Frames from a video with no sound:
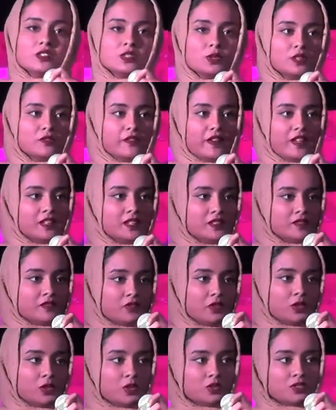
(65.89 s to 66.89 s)
So if any
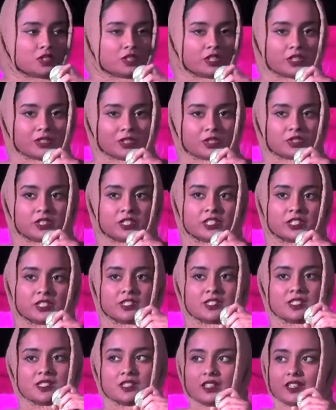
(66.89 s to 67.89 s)
of those are your
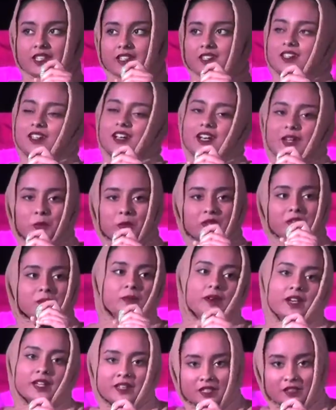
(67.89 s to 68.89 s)
triggers, I
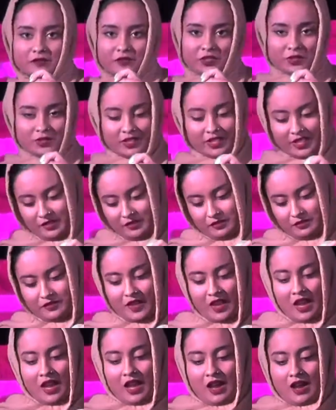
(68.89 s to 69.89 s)
wouldn't mind if you
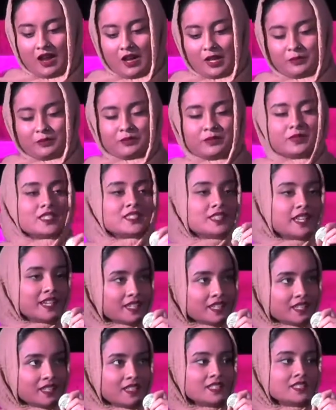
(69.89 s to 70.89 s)
leave.
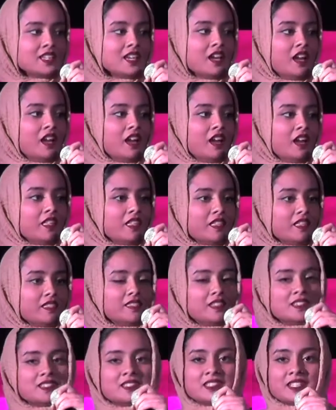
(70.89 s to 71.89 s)
Second,
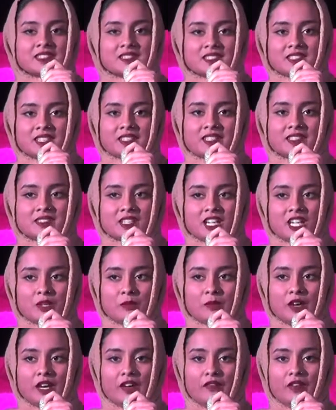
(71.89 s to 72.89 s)
this is the second
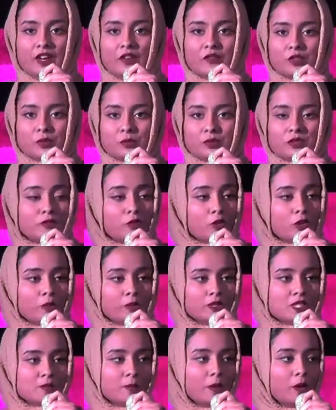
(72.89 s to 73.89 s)
time I've ever
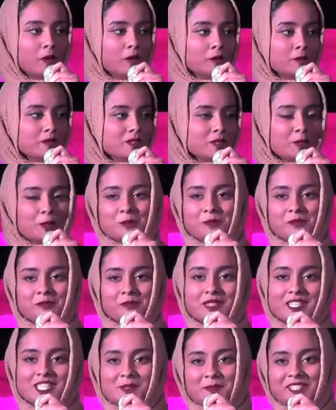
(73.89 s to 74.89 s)
performed this poem, so
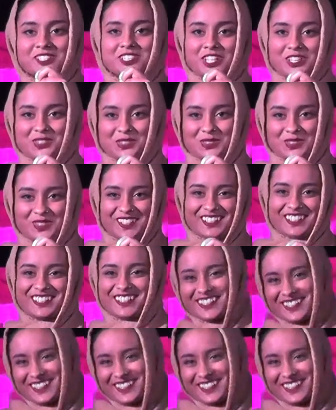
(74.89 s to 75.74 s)
please be gentle.